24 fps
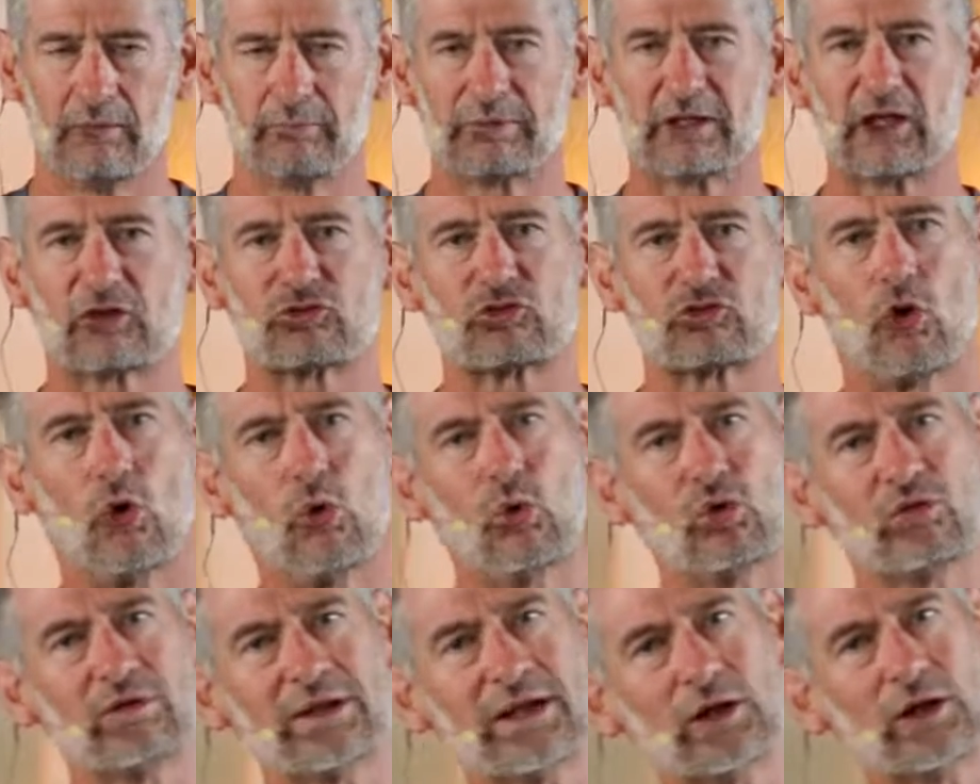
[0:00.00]
Because
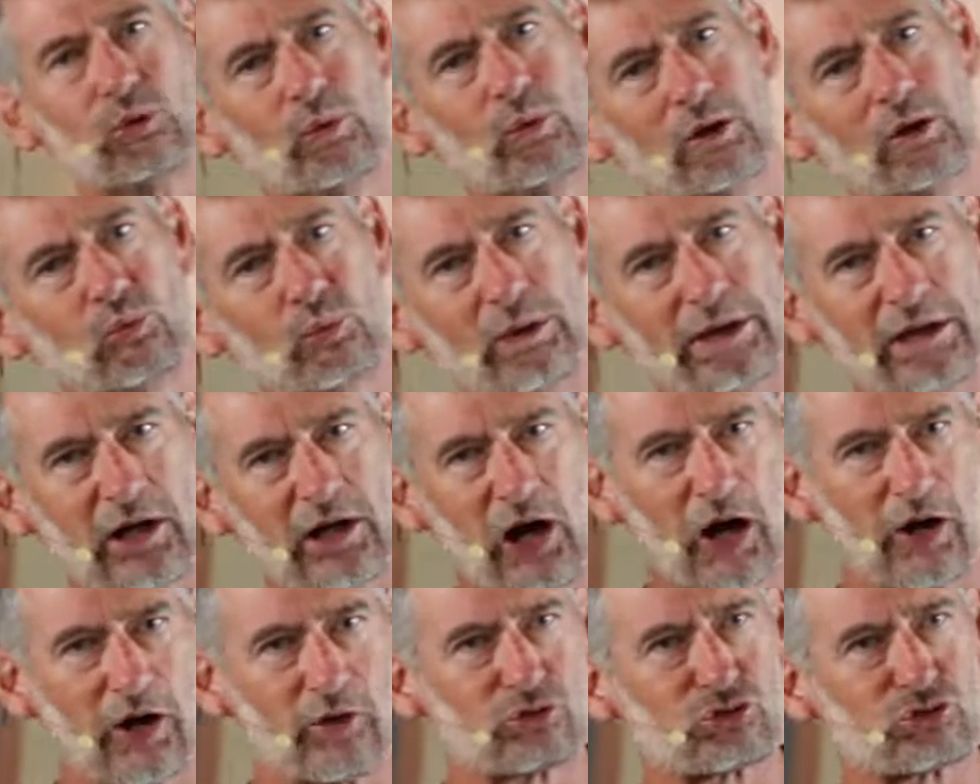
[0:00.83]
only when we
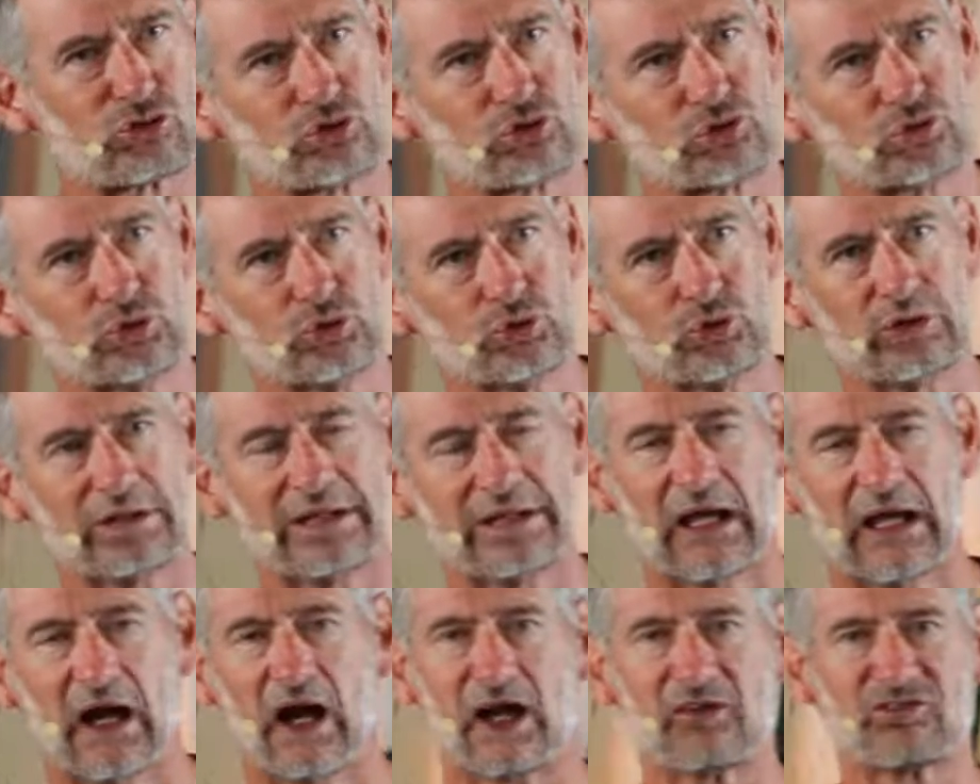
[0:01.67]
are
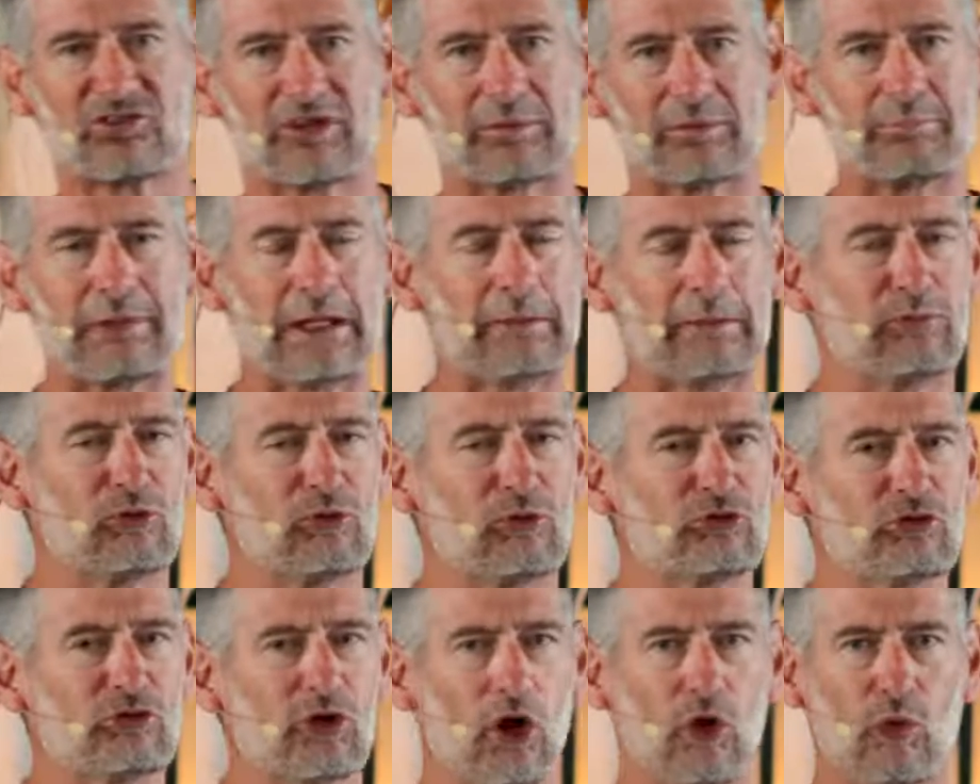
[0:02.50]
truly us and
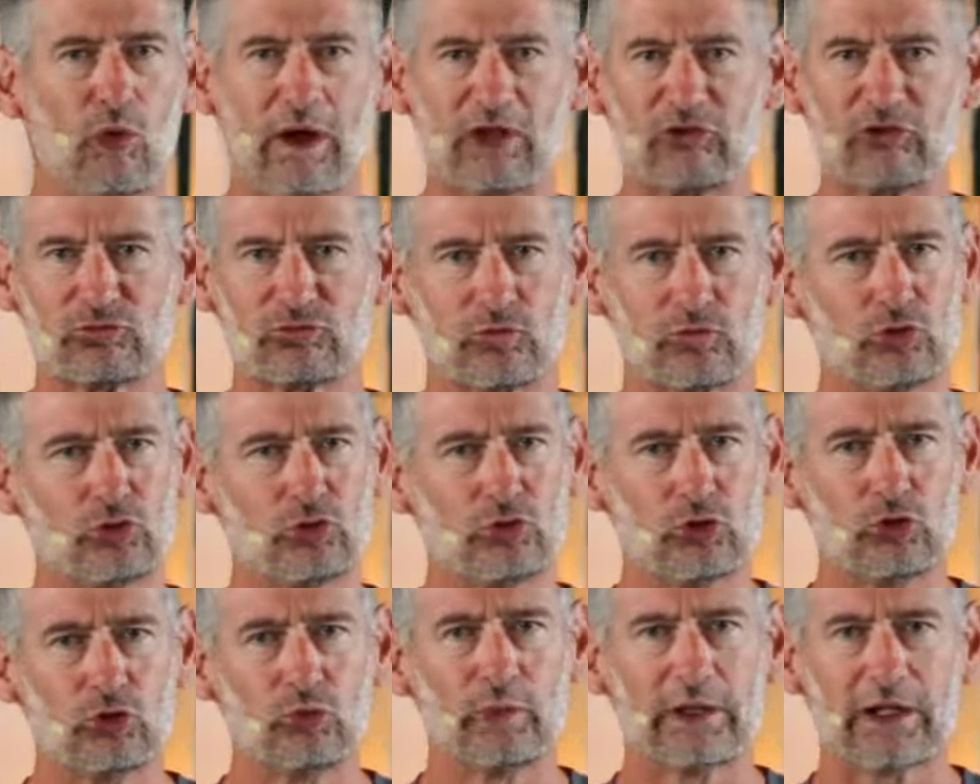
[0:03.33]
people know us for
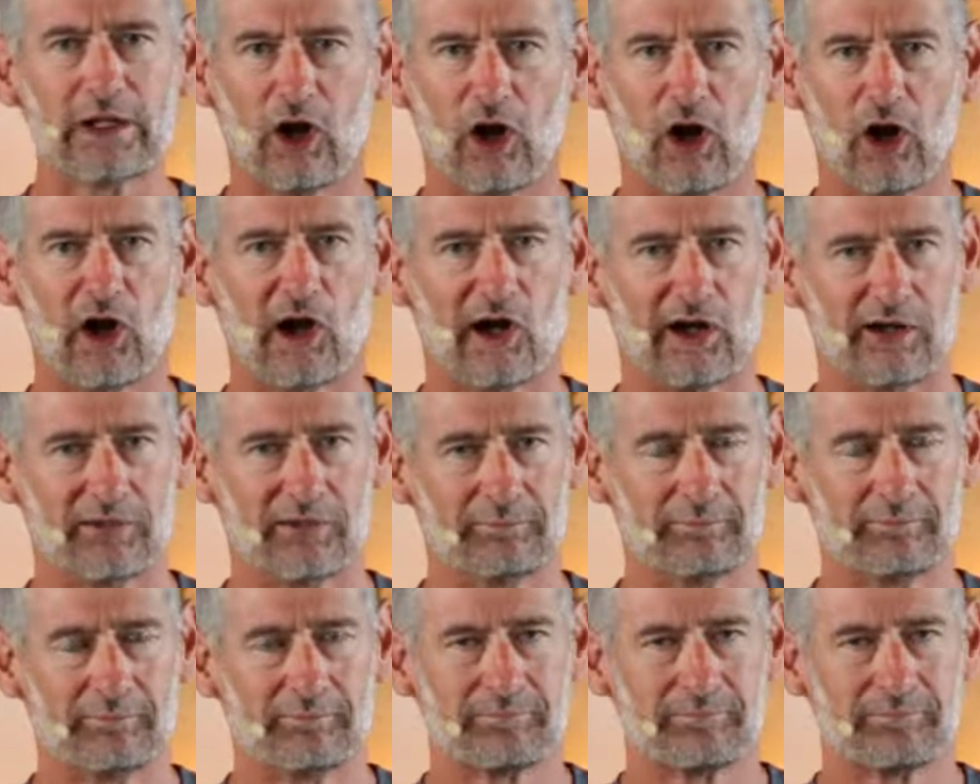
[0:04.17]
who we are,